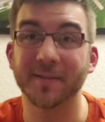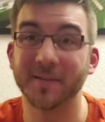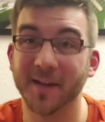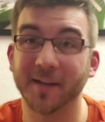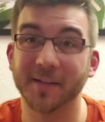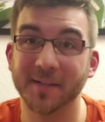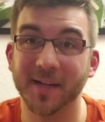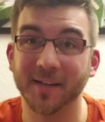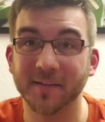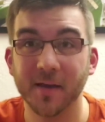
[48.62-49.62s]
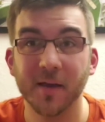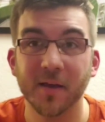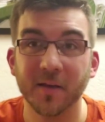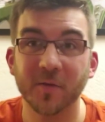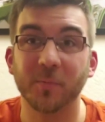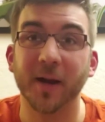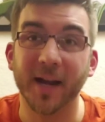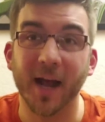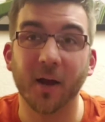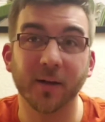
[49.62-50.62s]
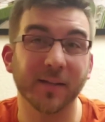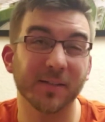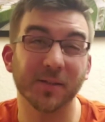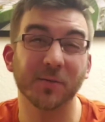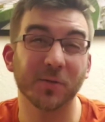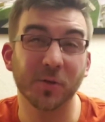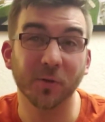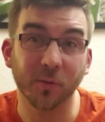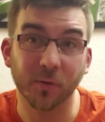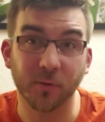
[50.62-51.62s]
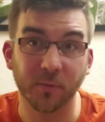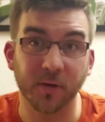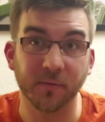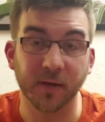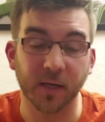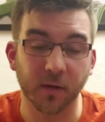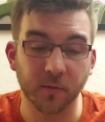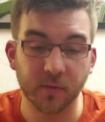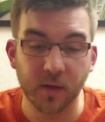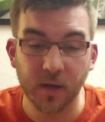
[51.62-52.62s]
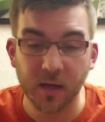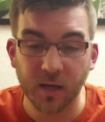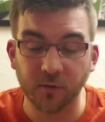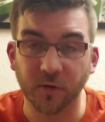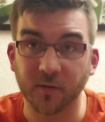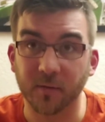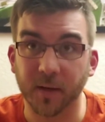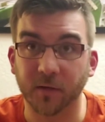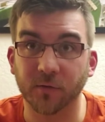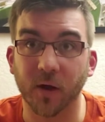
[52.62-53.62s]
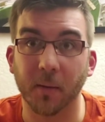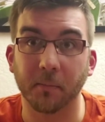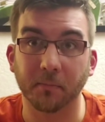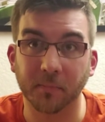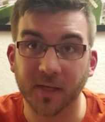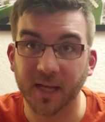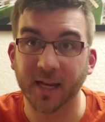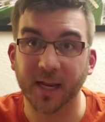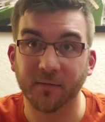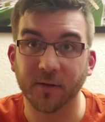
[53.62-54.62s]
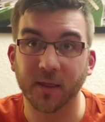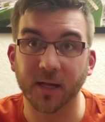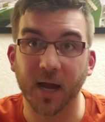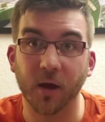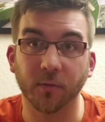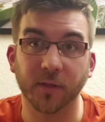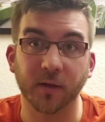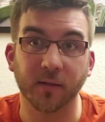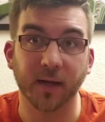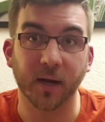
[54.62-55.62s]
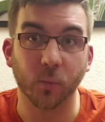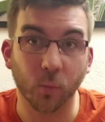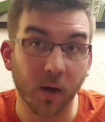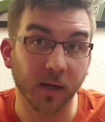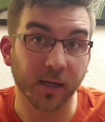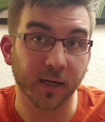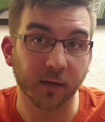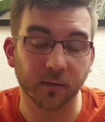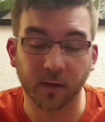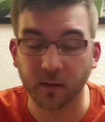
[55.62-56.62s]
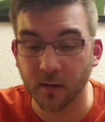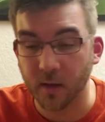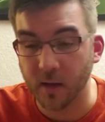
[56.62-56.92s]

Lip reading: not condense, spread it out into 2 or 3 videos, just to make sure I'm getting everything out there that I want to get out there.